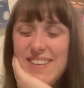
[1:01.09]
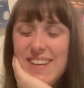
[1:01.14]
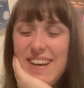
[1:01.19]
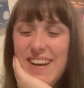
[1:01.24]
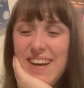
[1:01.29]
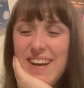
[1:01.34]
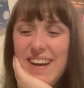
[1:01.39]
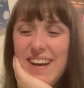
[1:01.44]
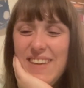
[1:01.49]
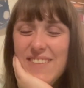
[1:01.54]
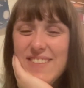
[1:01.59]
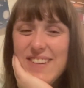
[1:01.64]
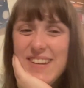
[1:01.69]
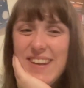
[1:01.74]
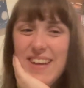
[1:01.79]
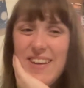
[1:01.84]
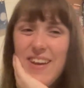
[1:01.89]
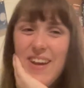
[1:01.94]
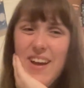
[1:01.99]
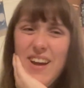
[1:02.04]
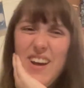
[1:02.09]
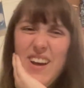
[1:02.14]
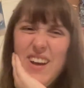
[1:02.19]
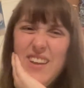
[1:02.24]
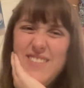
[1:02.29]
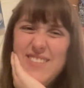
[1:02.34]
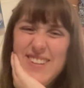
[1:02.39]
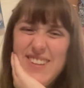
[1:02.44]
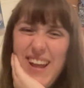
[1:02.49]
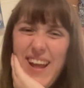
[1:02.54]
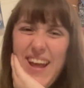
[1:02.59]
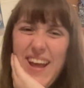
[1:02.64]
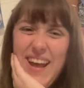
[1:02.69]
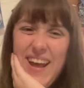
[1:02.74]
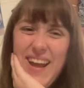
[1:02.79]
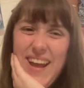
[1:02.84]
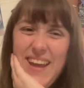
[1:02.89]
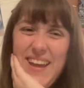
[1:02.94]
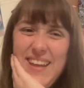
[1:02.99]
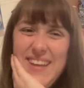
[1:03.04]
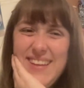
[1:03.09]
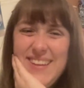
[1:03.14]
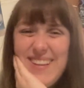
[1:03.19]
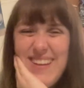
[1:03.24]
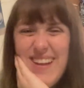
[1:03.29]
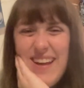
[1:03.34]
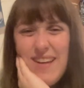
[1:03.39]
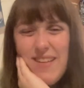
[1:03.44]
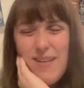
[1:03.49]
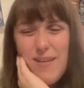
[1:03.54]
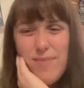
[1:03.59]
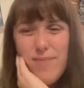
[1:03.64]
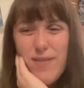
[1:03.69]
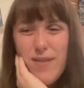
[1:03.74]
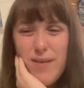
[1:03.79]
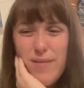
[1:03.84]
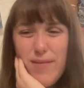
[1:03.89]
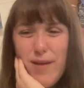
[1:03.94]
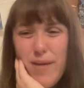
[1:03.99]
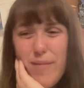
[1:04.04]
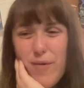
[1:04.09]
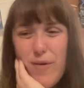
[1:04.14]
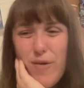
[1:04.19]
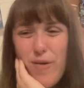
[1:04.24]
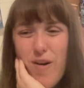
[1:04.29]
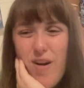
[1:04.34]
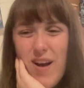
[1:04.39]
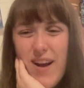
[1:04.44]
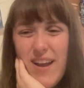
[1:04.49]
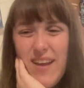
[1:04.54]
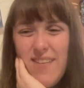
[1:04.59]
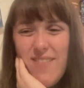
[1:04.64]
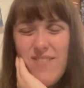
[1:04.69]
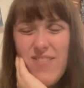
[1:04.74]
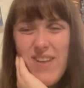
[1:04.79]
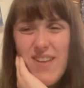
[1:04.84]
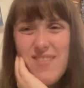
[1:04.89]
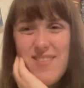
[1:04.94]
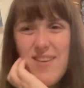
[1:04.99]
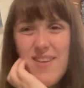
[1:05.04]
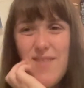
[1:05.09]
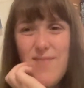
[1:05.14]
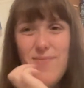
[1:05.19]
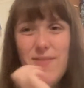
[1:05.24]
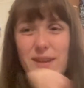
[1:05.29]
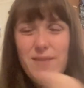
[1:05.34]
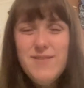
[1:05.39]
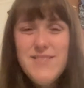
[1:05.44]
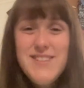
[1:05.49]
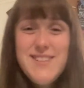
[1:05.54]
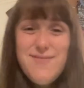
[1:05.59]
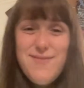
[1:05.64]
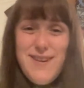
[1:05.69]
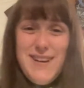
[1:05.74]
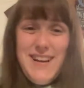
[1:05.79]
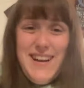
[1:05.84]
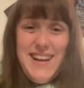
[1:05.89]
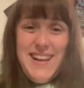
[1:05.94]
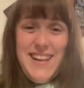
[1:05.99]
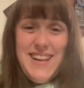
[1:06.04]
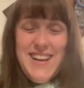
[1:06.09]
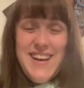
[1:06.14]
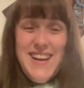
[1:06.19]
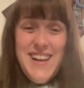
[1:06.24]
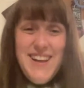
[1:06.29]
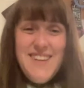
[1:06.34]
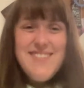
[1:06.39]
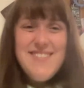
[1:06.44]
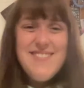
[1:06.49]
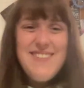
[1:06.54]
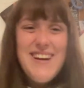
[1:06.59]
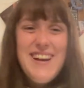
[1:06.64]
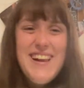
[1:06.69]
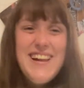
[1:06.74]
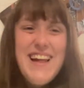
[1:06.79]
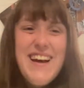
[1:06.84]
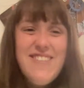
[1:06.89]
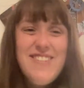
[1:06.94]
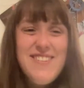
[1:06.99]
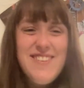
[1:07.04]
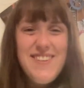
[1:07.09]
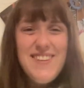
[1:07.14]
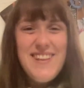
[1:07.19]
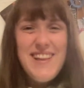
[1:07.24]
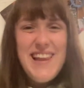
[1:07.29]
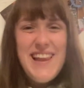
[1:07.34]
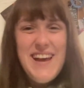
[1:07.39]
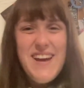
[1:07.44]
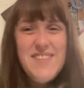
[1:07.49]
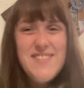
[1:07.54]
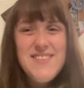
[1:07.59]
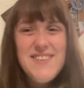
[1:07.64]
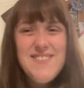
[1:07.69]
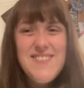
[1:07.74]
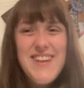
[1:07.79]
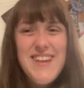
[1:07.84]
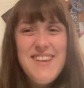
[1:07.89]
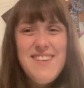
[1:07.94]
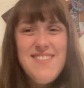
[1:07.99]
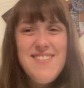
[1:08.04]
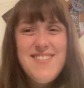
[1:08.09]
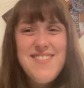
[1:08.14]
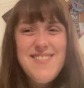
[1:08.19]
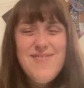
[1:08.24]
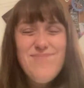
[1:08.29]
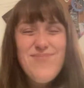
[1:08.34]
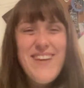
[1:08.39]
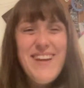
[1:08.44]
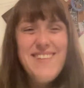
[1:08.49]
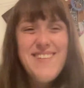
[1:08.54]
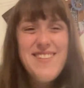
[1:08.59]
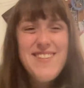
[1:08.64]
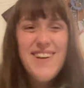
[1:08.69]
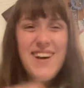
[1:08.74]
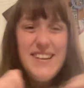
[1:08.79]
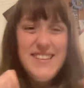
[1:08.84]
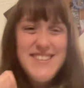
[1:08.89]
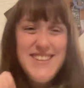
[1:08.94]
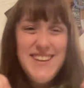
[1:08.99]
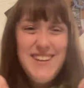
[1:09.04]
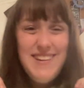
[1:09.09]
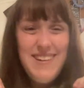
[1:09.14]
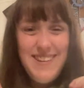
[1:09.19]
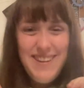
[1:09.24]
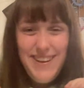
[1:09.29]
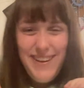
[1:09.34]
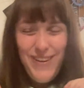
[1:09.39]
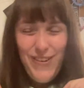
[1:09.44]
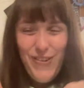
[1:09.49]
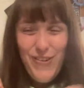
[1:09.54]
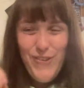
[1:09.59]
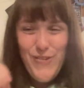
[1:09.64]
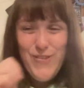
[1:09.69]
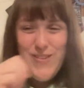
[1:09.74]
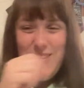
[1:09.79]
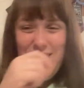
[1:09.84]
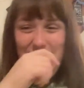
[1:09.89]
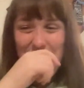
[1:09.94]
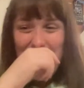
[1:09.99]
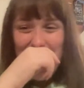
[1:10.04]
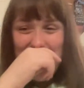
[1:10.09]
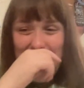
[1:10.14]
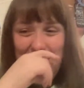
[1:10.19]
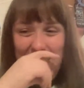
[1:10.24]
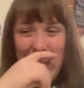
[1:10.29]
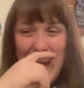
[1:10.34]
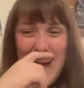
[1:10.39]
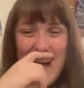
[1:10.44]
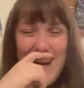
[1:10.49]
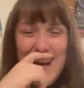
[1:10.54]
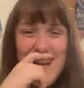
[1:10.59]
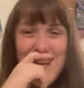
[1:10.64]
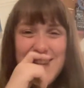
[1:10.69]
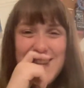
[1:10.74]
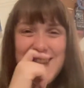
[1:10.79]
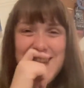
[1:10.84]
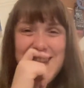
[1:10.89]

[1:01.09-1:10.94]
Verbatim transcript: Uh, how about you? I'm okay. Yeah, I'm all right. But um, I'm just really, really glad we're doing the live stream because exciting news is alert.